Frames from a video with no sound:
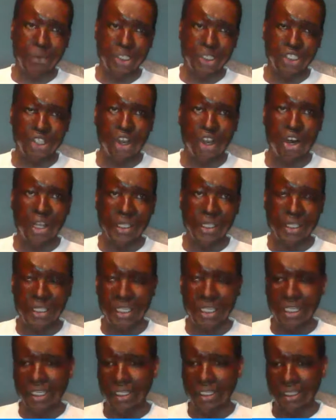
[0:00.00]
was on
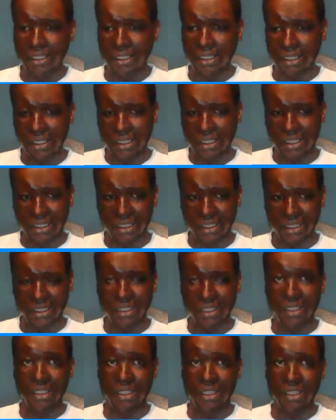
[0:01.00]
the
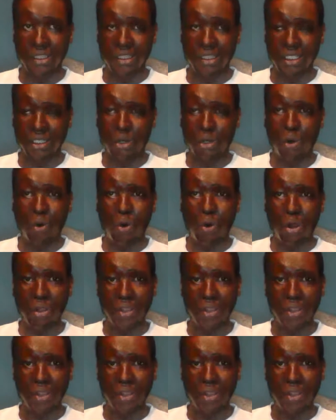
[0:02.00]
call